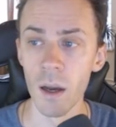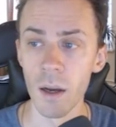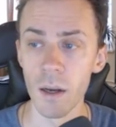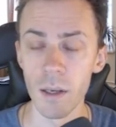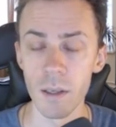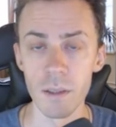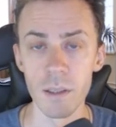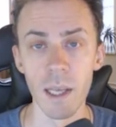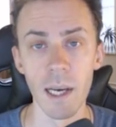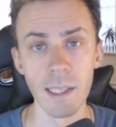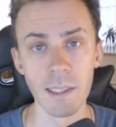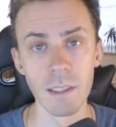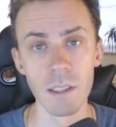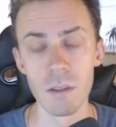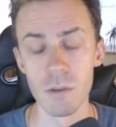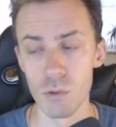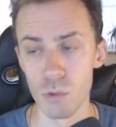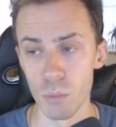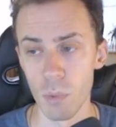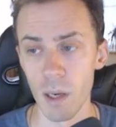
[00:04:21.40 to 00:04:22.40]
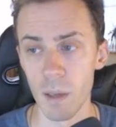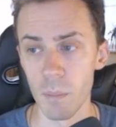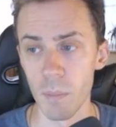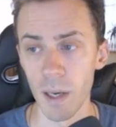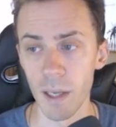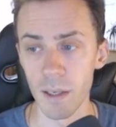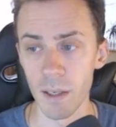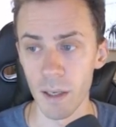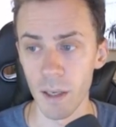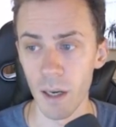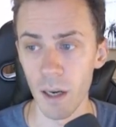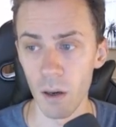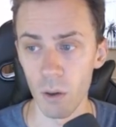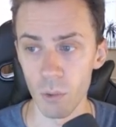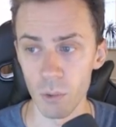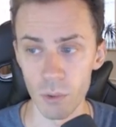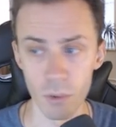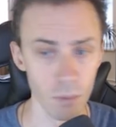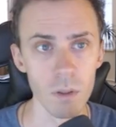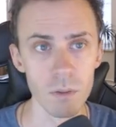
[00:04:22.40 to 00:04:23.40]
connected to my main
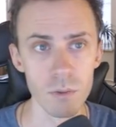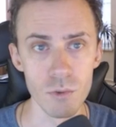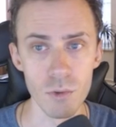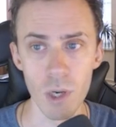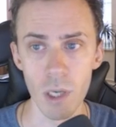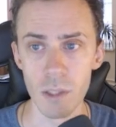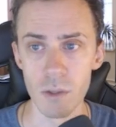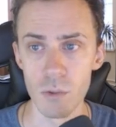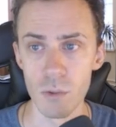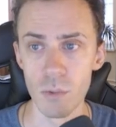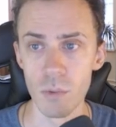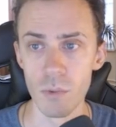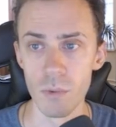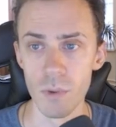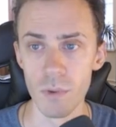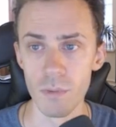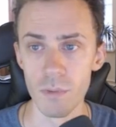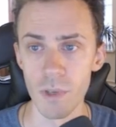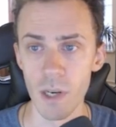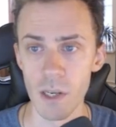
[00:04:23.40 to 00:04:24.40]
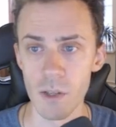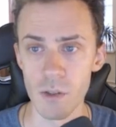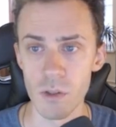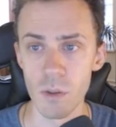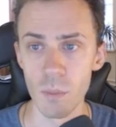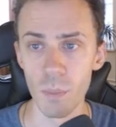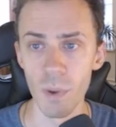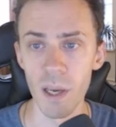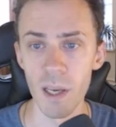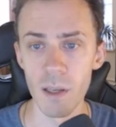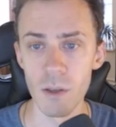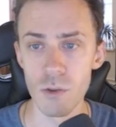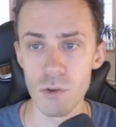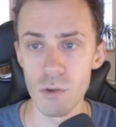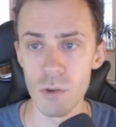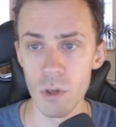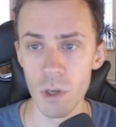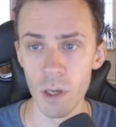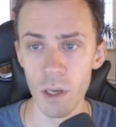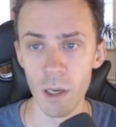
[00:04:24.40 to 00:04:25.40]
account. Try to refresh the
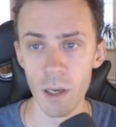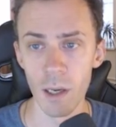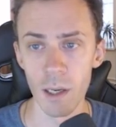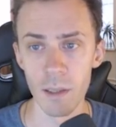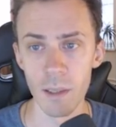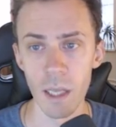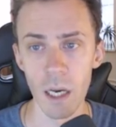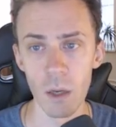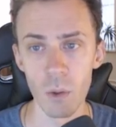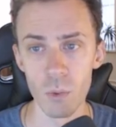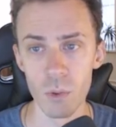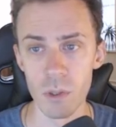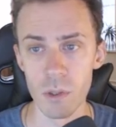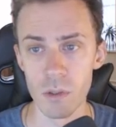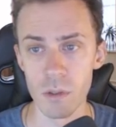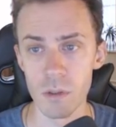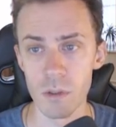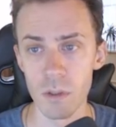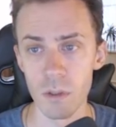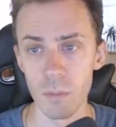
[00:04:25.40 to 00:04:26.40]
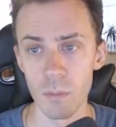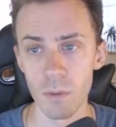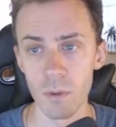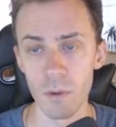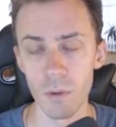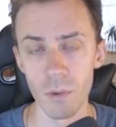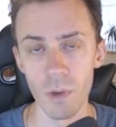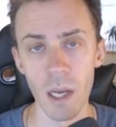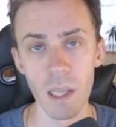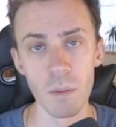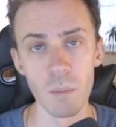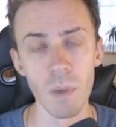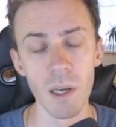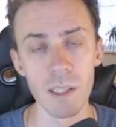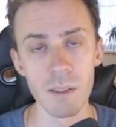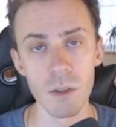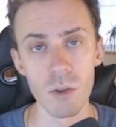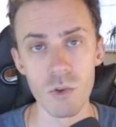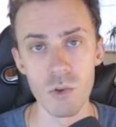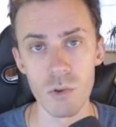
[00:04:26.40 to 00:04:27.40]
page, and now this red
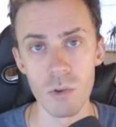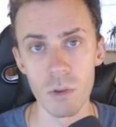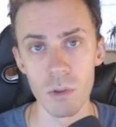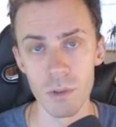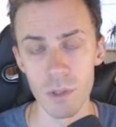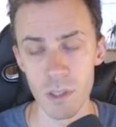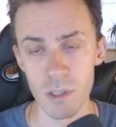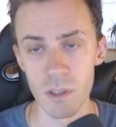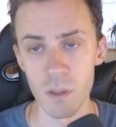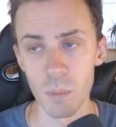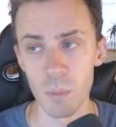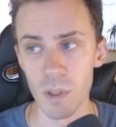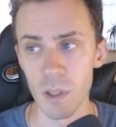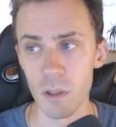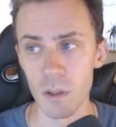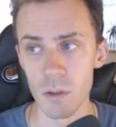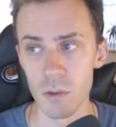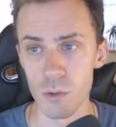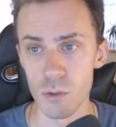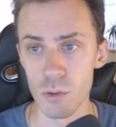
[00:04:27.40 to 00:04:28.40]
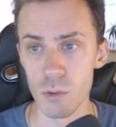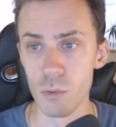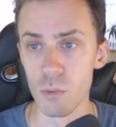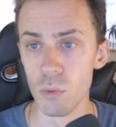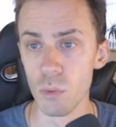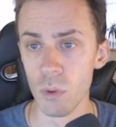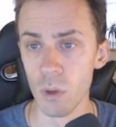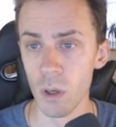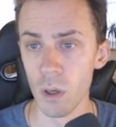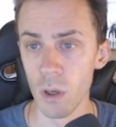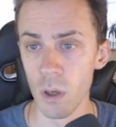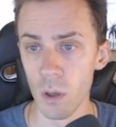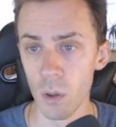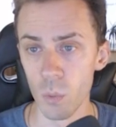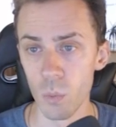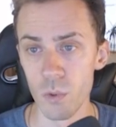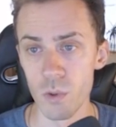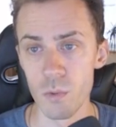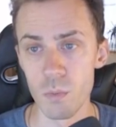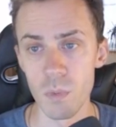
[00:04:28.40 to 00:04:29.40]
message disappeared too,
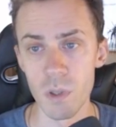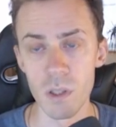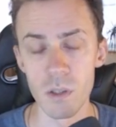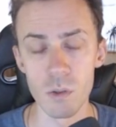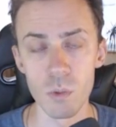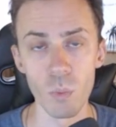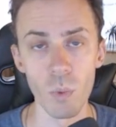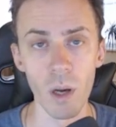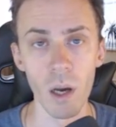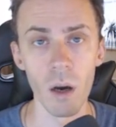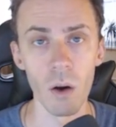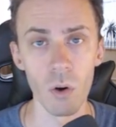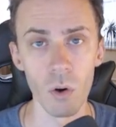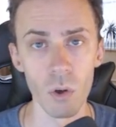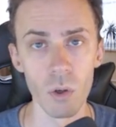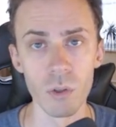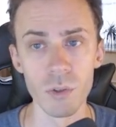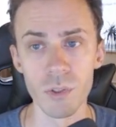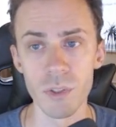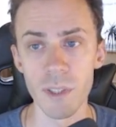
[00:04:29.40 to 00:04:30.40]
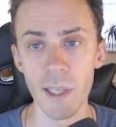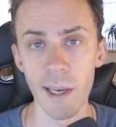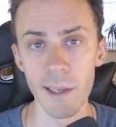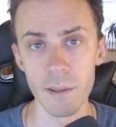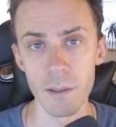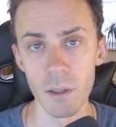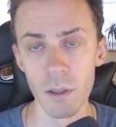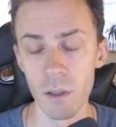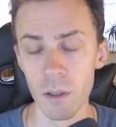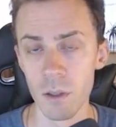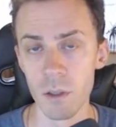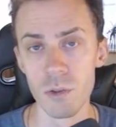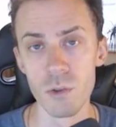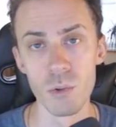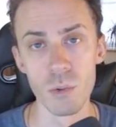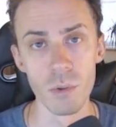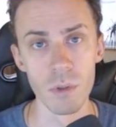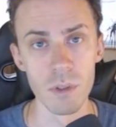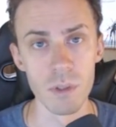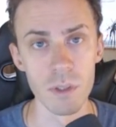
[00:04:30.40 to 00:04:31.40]
which means we are all set
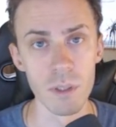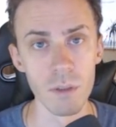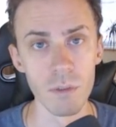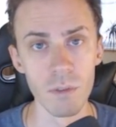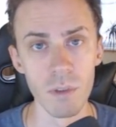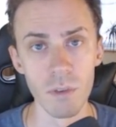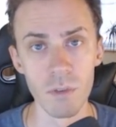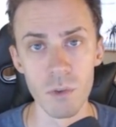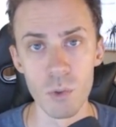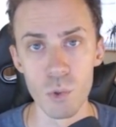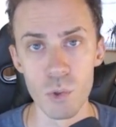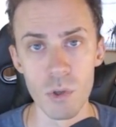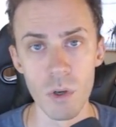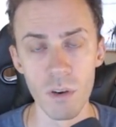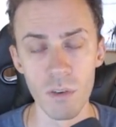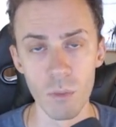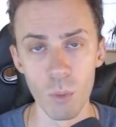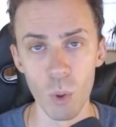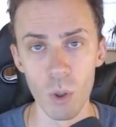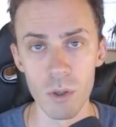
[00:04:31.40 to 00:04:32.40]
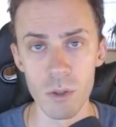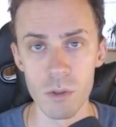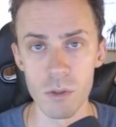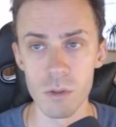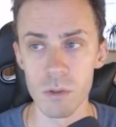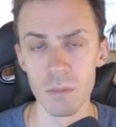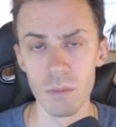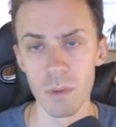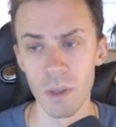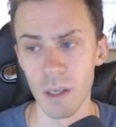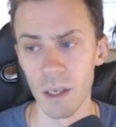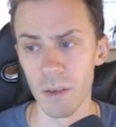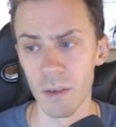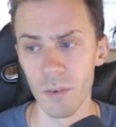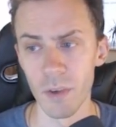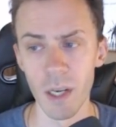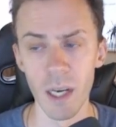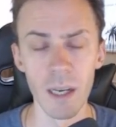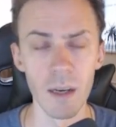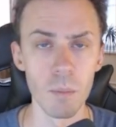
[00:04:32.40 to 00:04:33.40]
to receive the future rewards. And
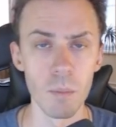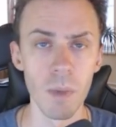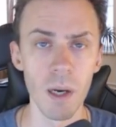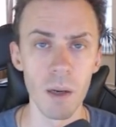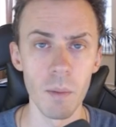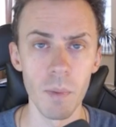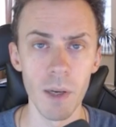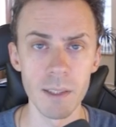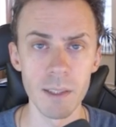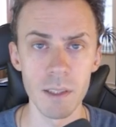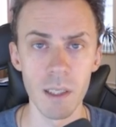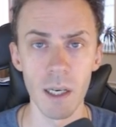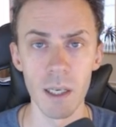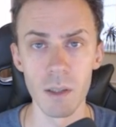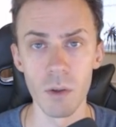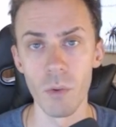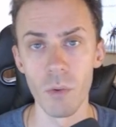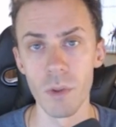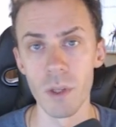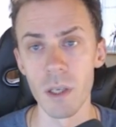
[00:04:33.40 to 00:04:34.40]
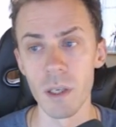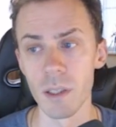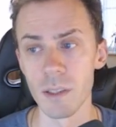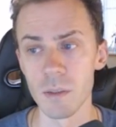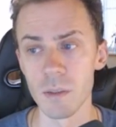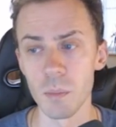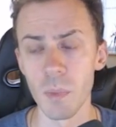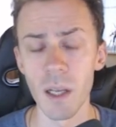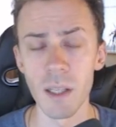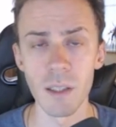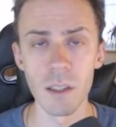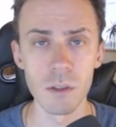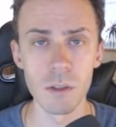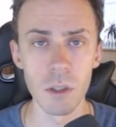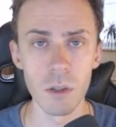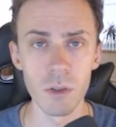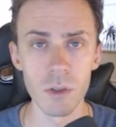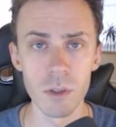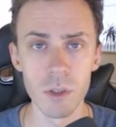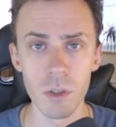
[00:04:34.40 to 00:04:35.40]
regarding MetaMask, I don't think it's
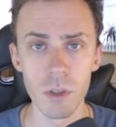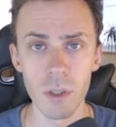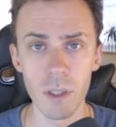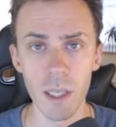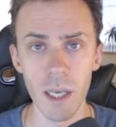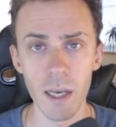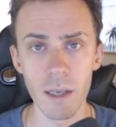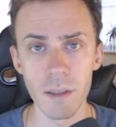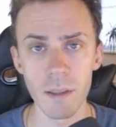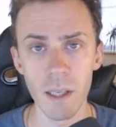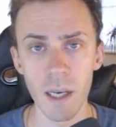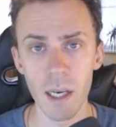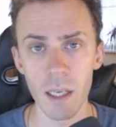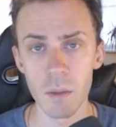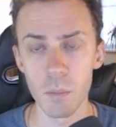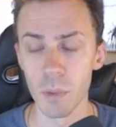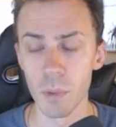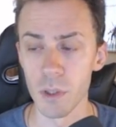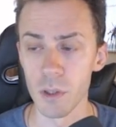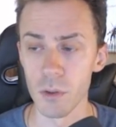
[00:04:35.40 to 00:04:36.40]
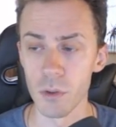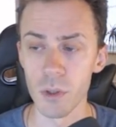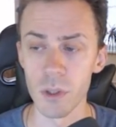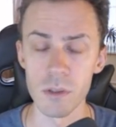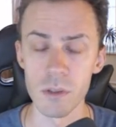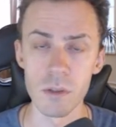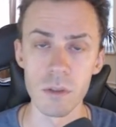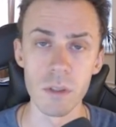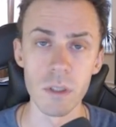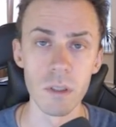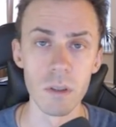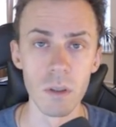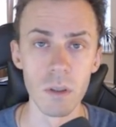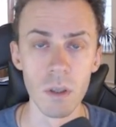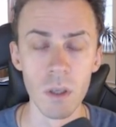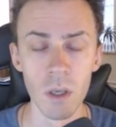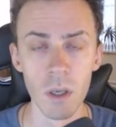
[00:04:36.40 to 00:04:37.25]
mandatory to connect that, but you can still